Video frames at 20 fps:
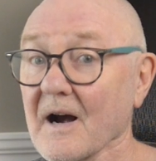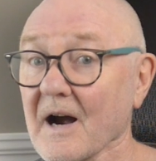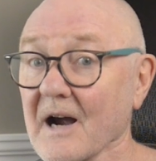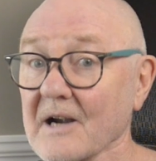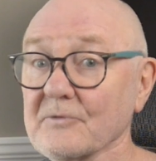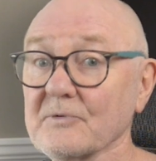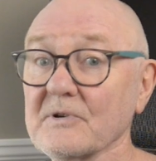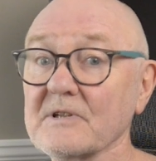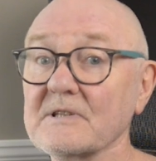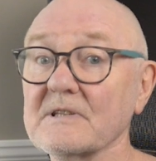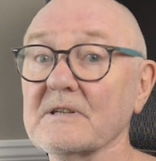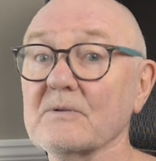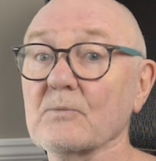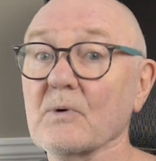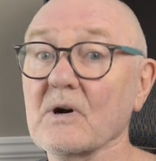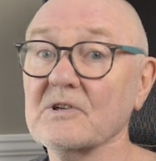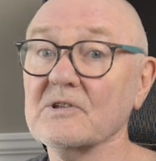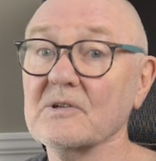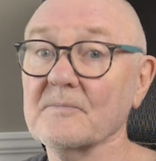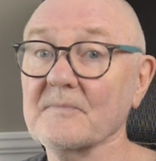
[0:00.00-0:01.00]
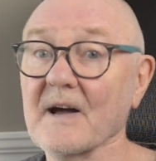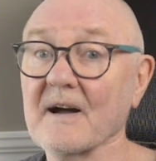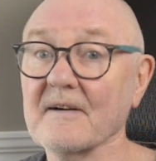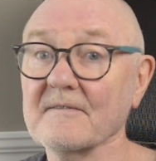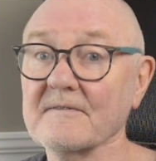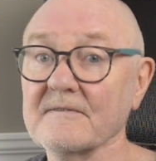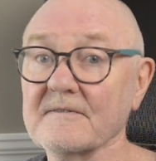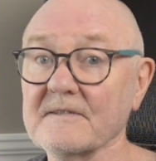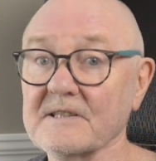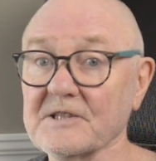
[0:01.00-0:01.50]
I really welcome that
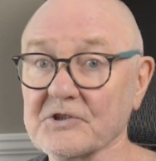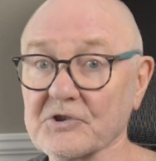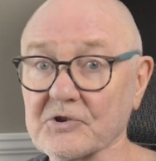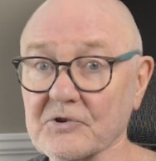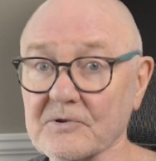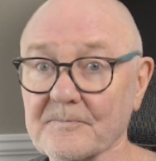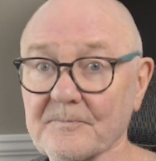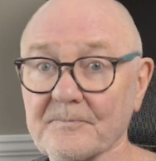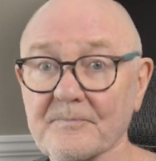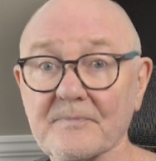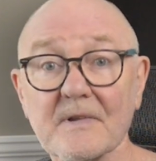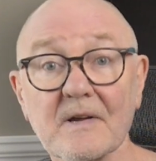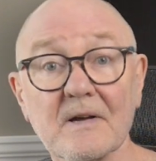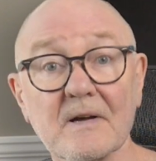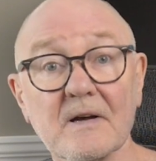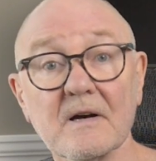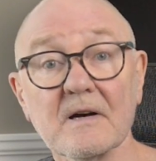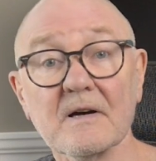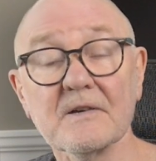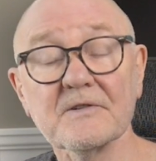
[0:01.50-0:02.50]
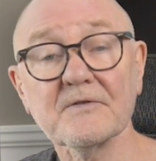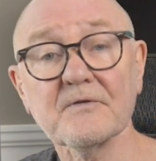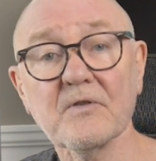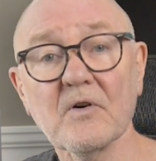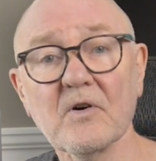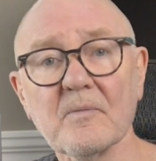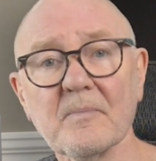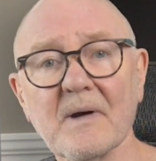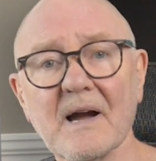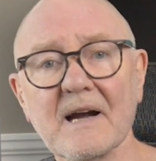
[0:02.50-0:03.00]
feature. As
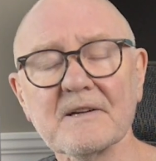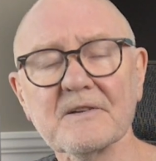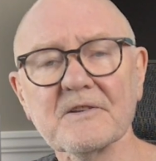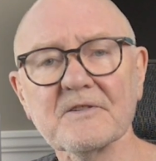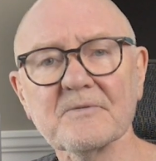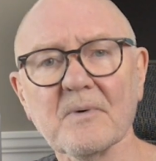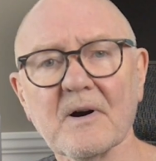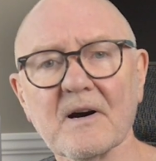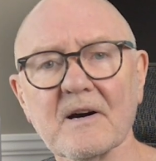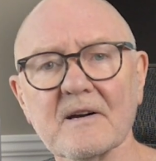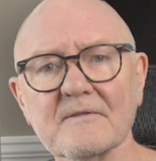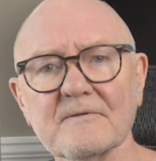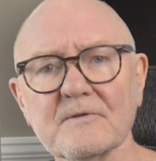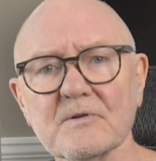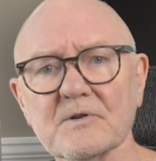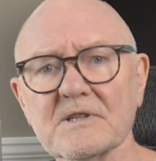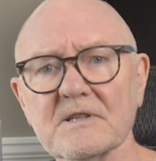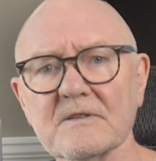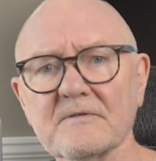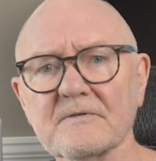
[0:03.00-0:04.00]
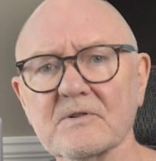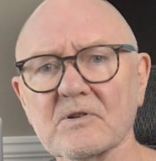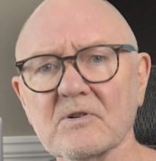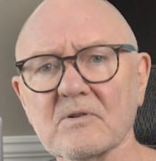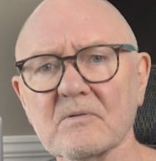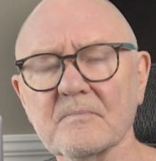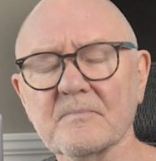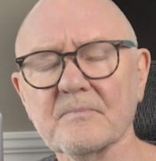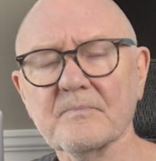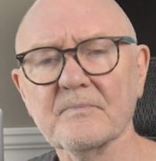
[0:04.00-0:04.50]
far back as my
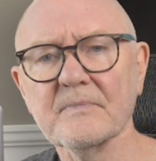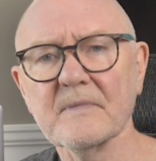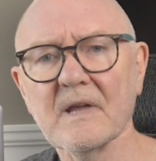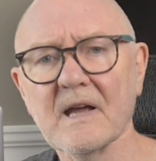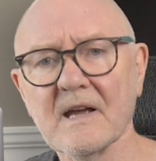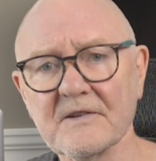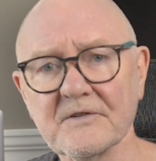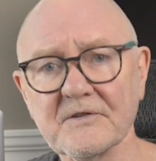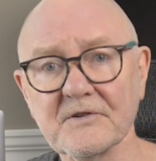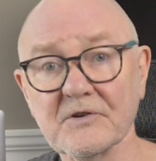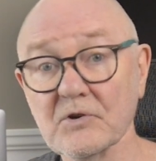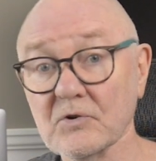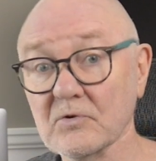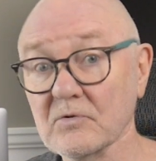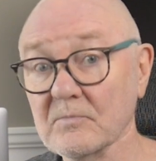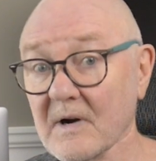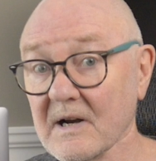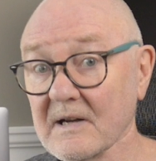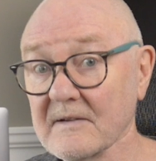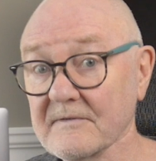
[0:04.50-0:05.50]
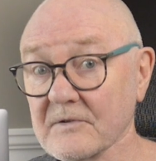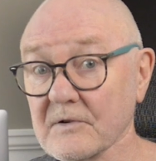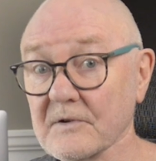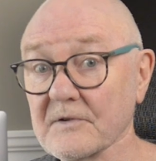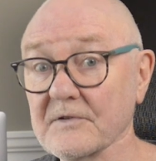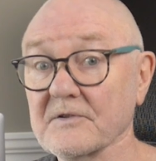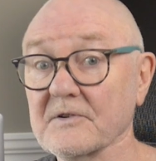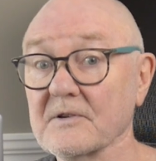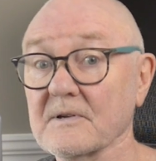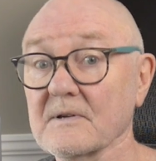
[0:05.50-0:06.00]
Fujifilm S2, my
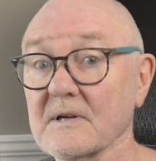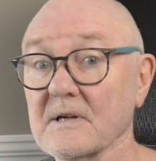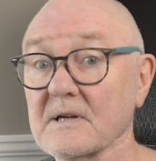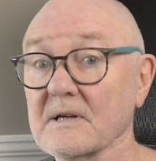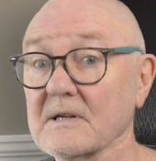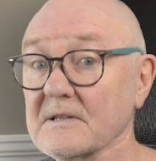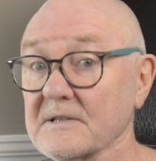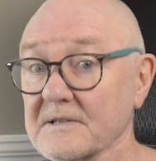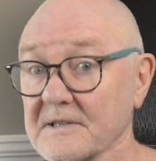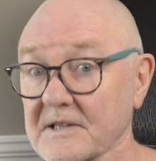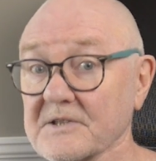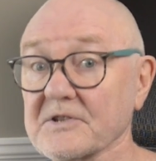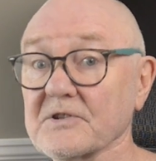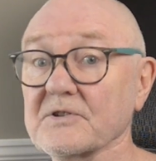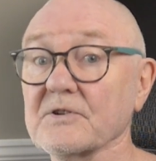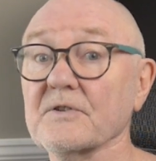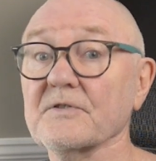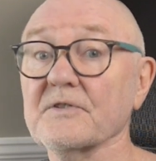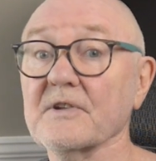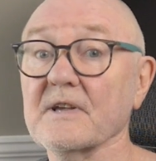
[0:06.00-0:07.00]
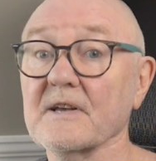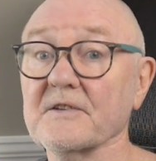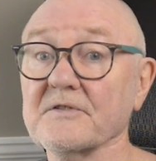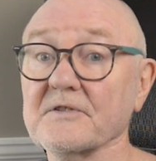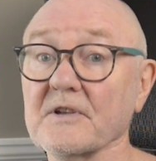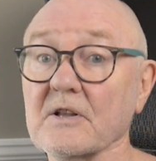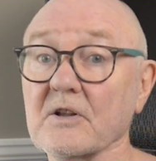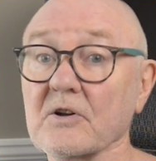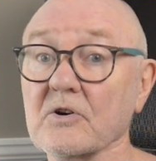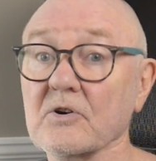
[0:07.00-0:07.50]
first digital
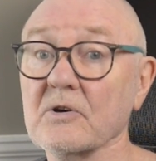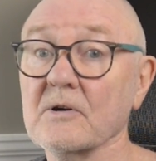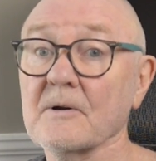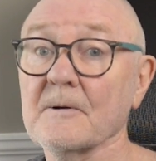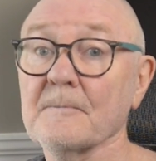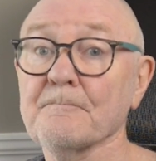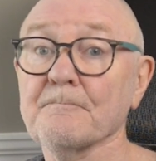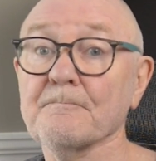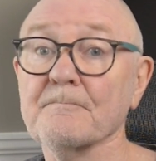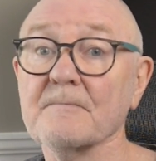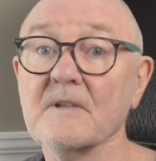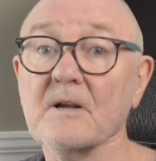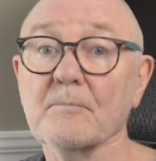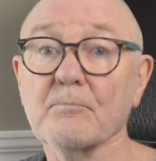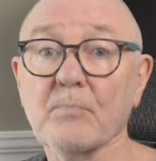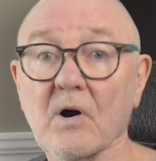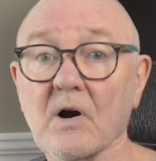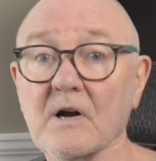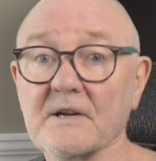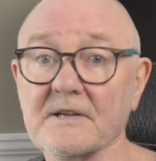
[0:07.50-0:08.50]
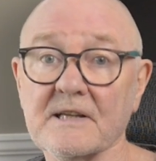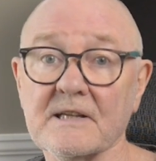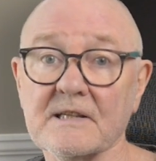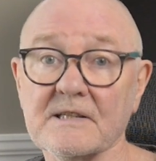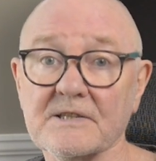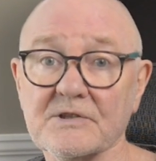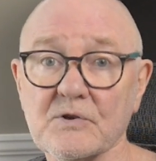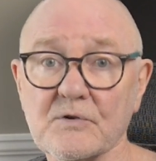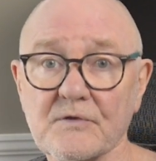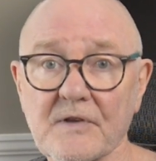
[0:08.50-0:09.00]
DSLR, bought
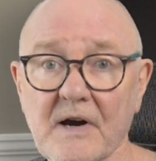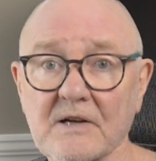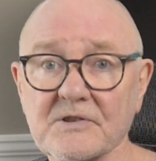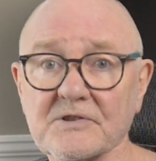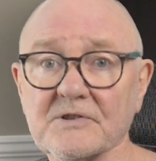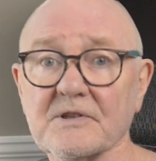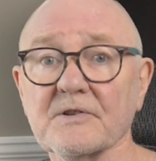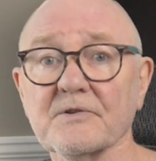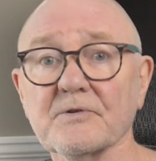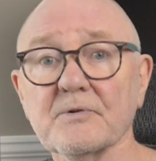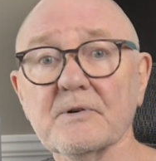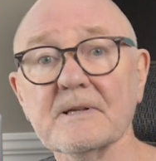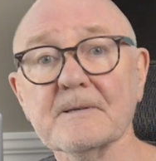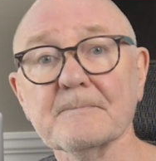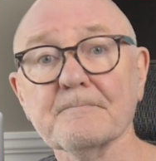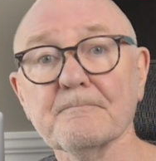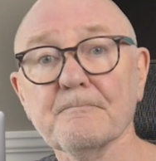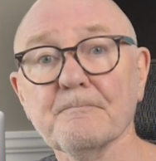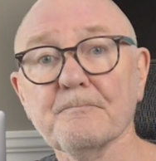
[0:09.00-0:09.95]
in 2003.